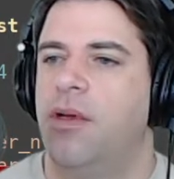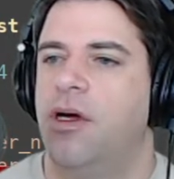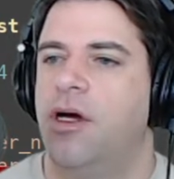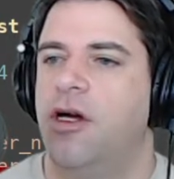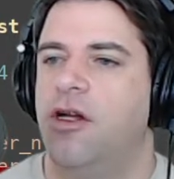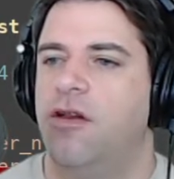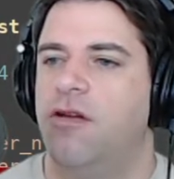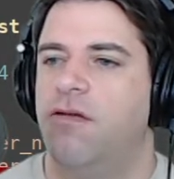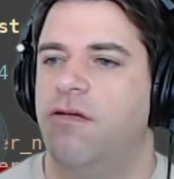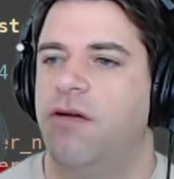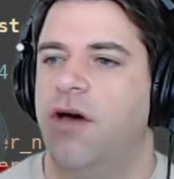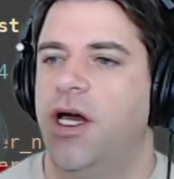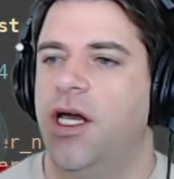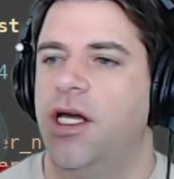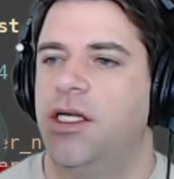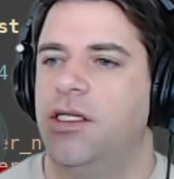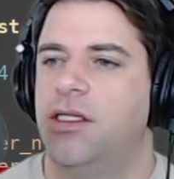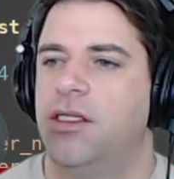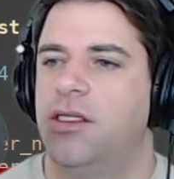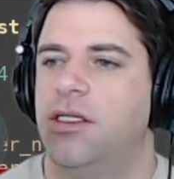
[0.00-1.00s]
a
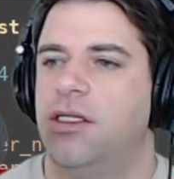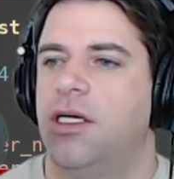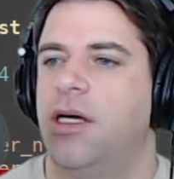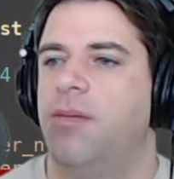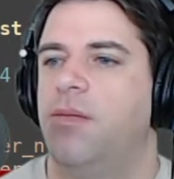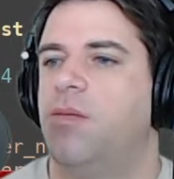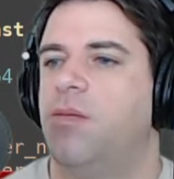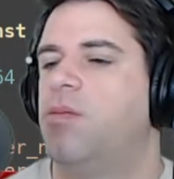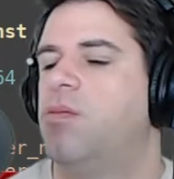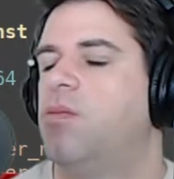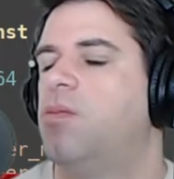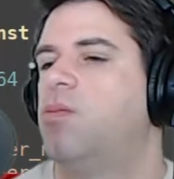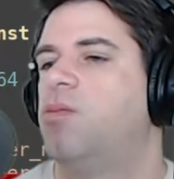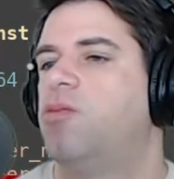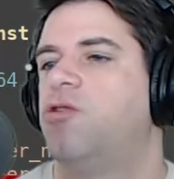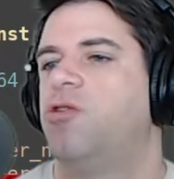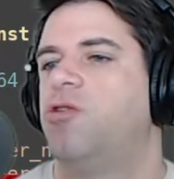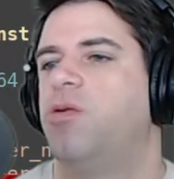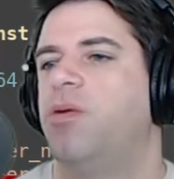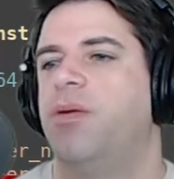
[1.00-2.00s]
device, and
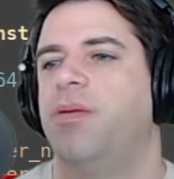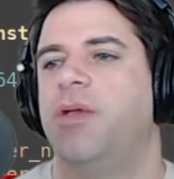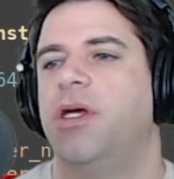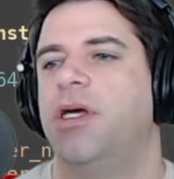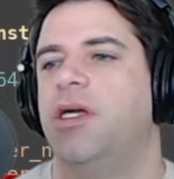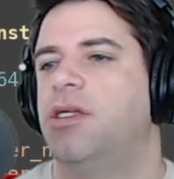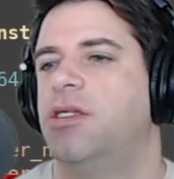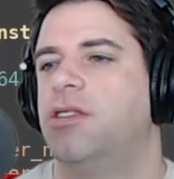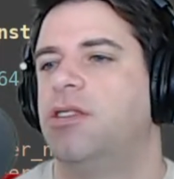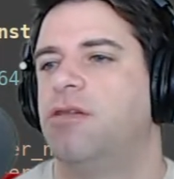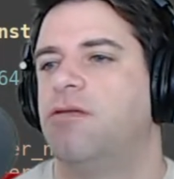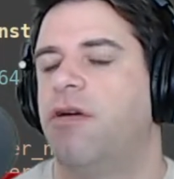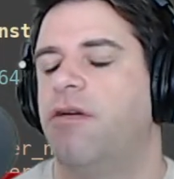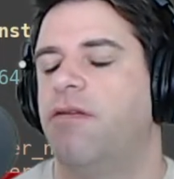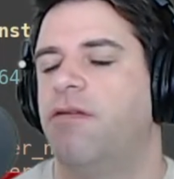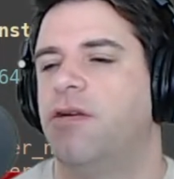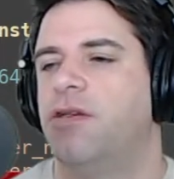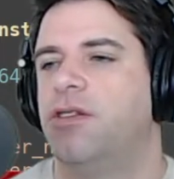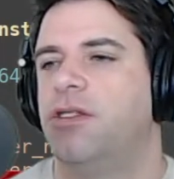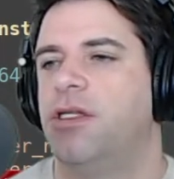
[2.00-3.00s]
presumably just a
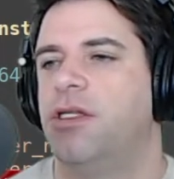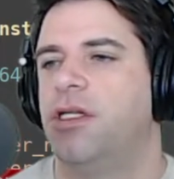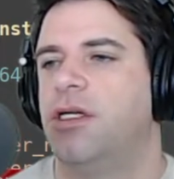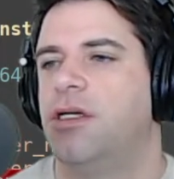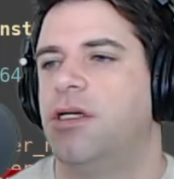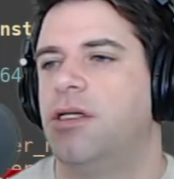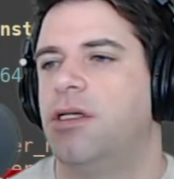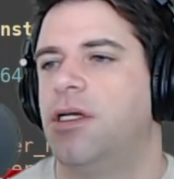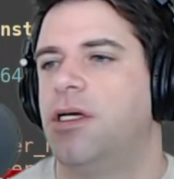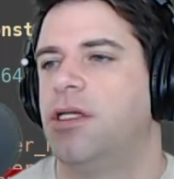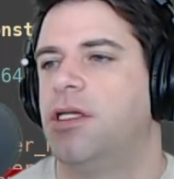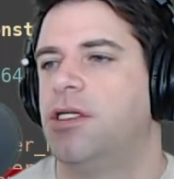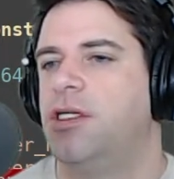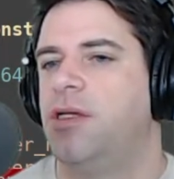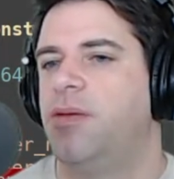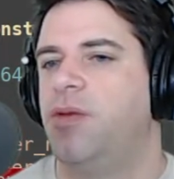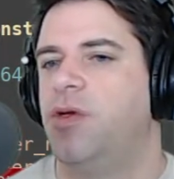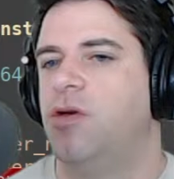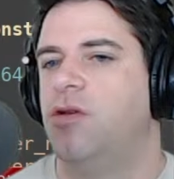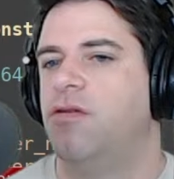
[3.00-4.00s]
reference to the
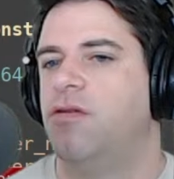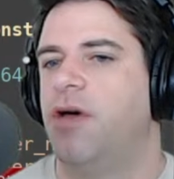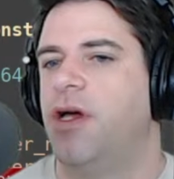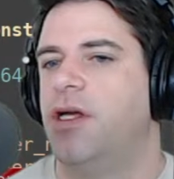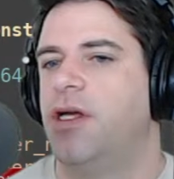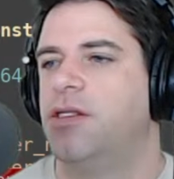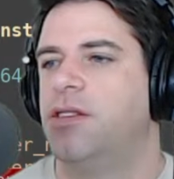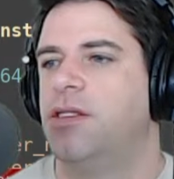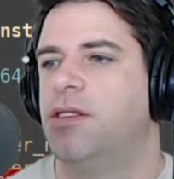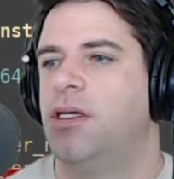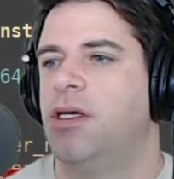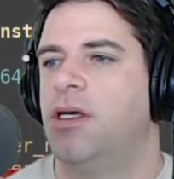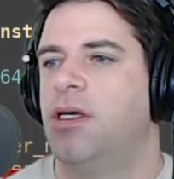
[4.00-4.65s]
GPU device,